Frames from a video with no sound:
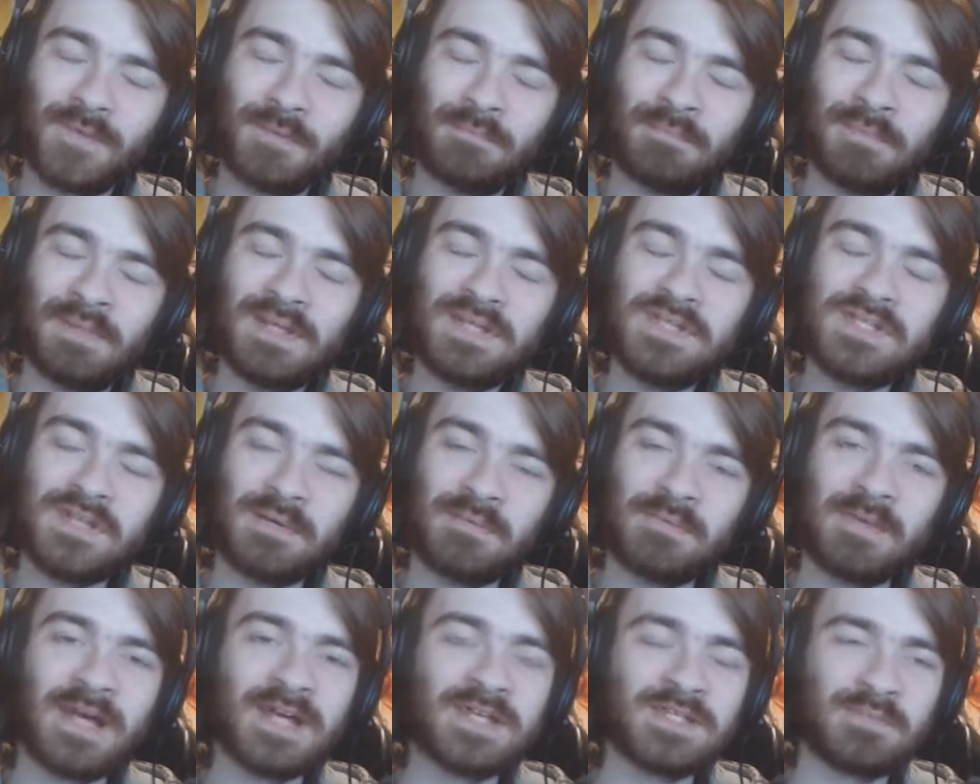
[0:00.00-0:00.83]
Please tell
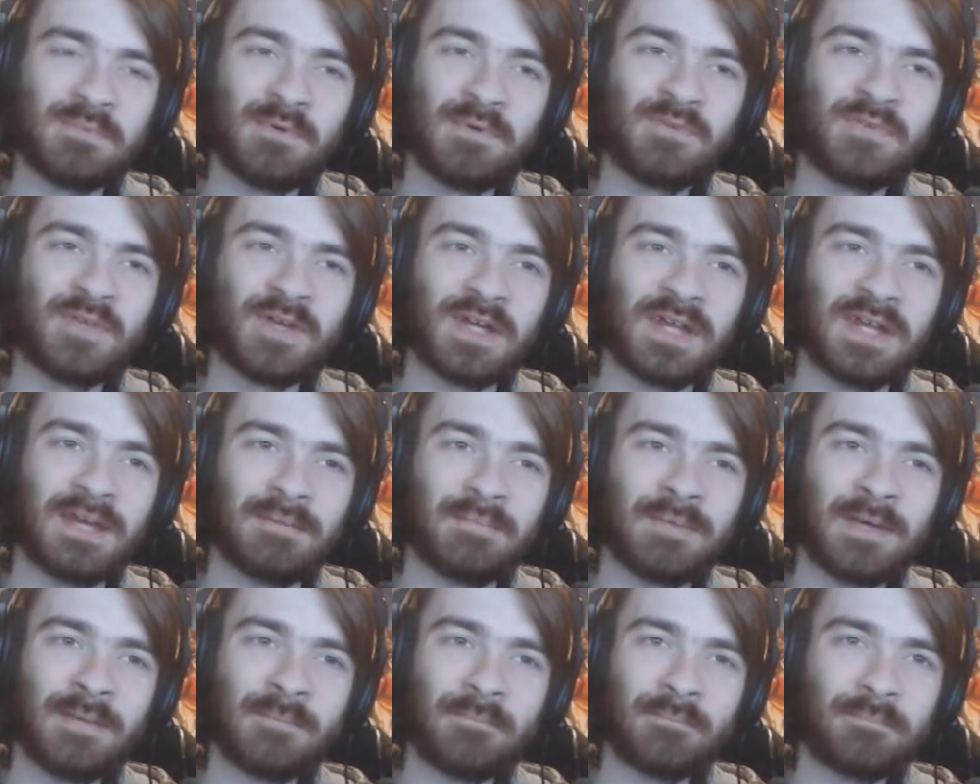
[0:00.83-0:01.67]
me it has a move that can hit
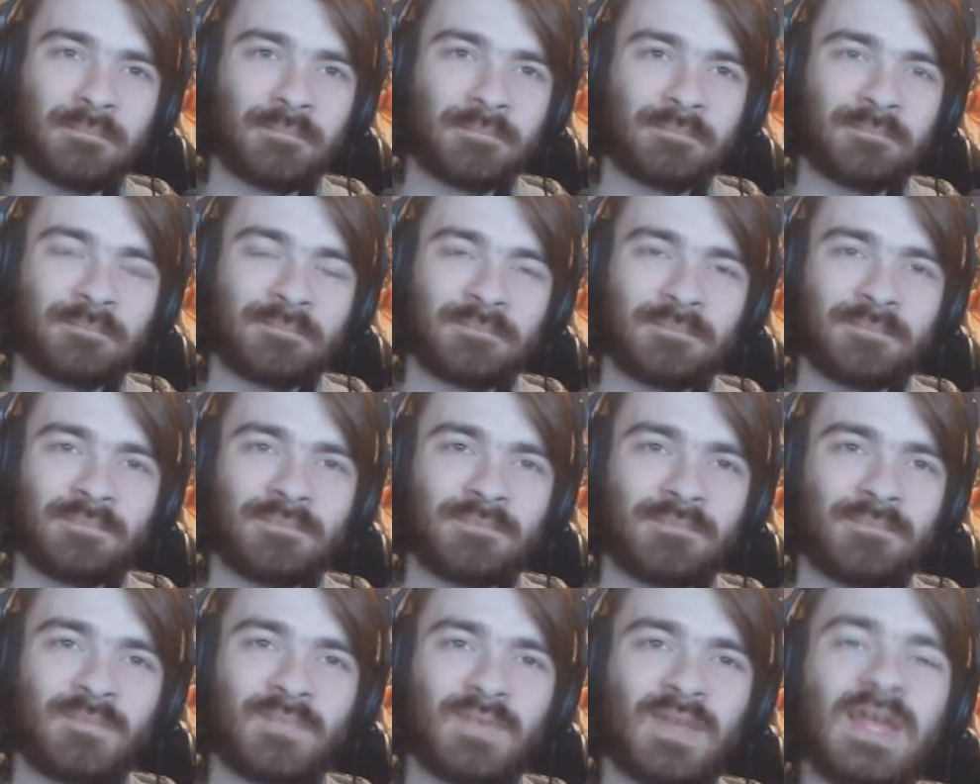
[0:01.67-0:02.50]
me.
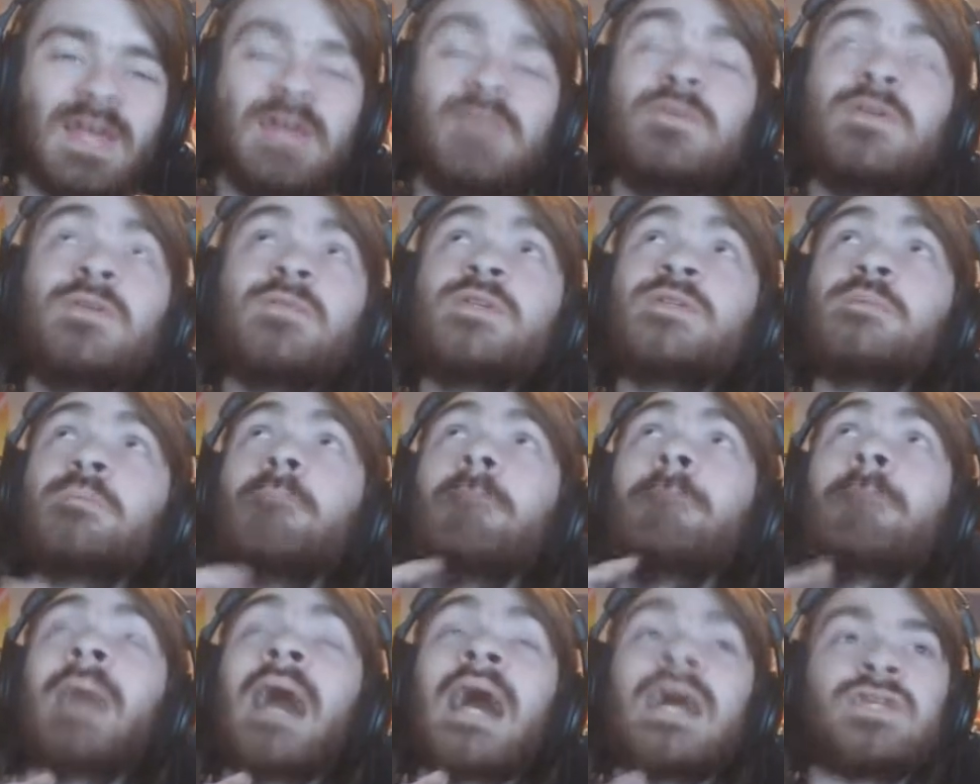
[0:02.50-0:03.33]
Even if it's
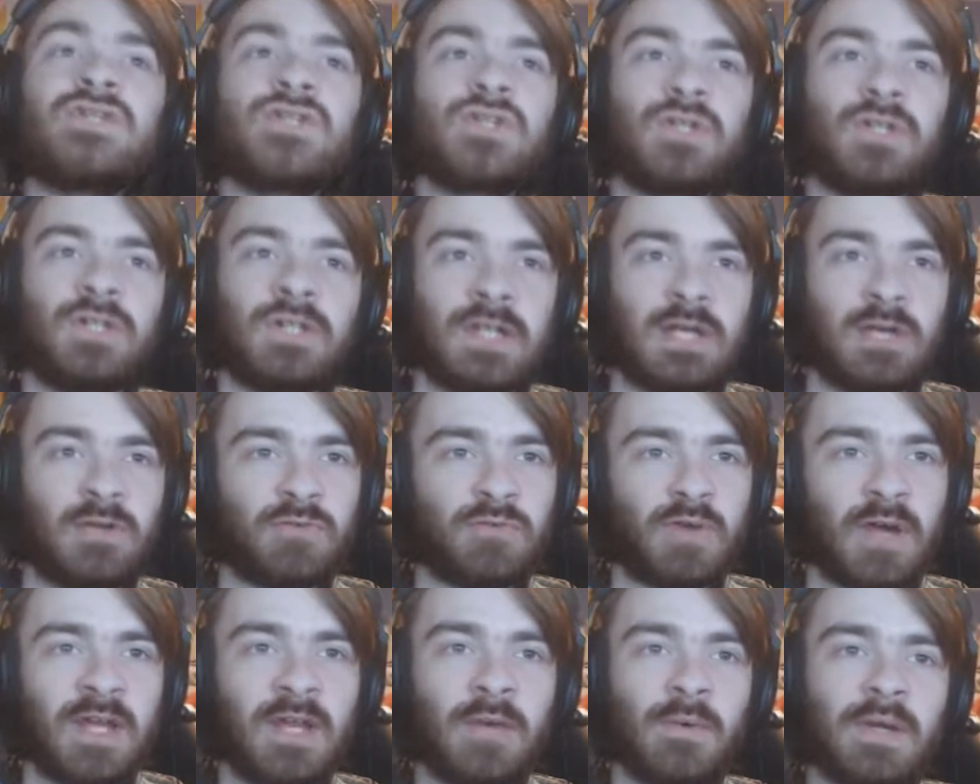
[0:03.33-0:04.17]
Magical
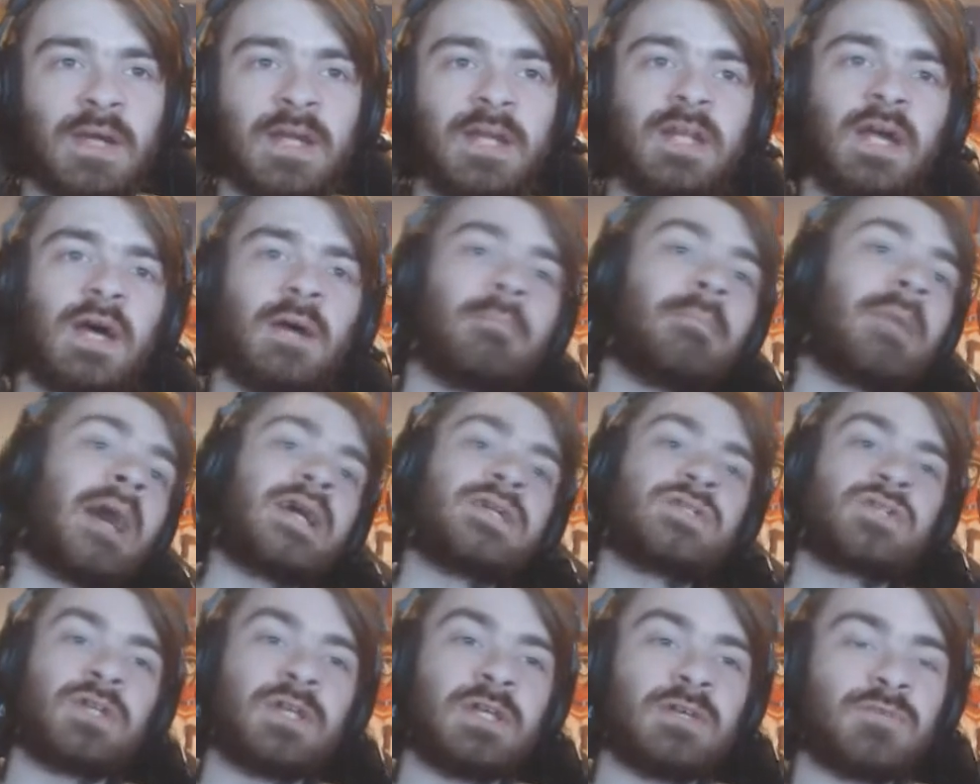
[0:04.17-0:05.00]
Leaf, I know it can learn
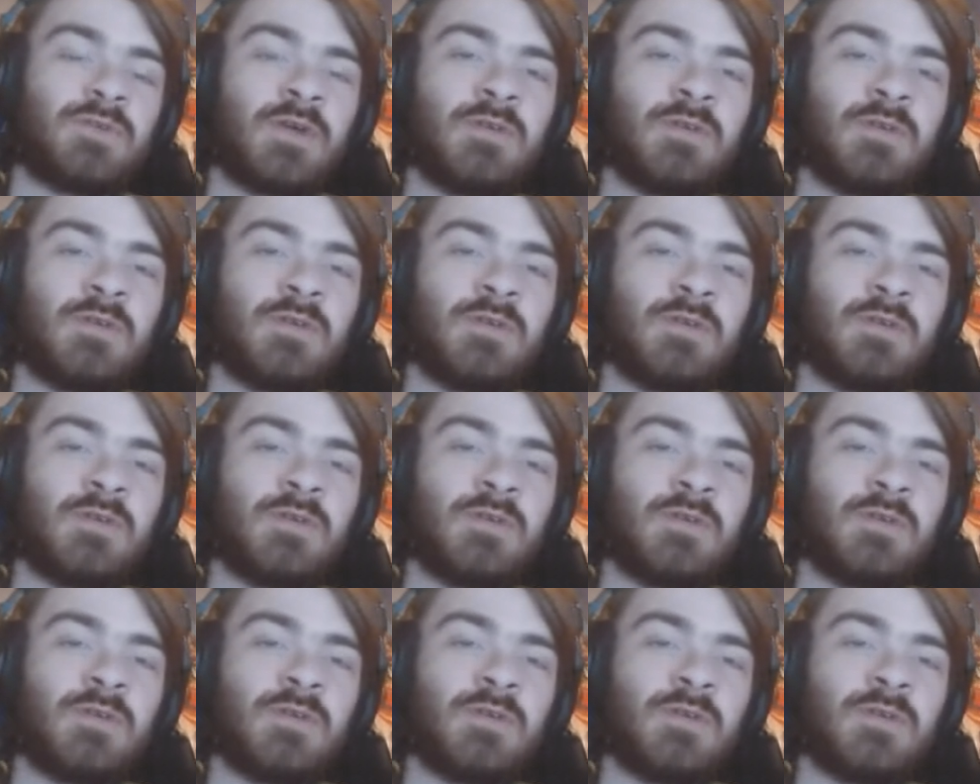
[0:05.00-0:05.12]
Magical Leaf.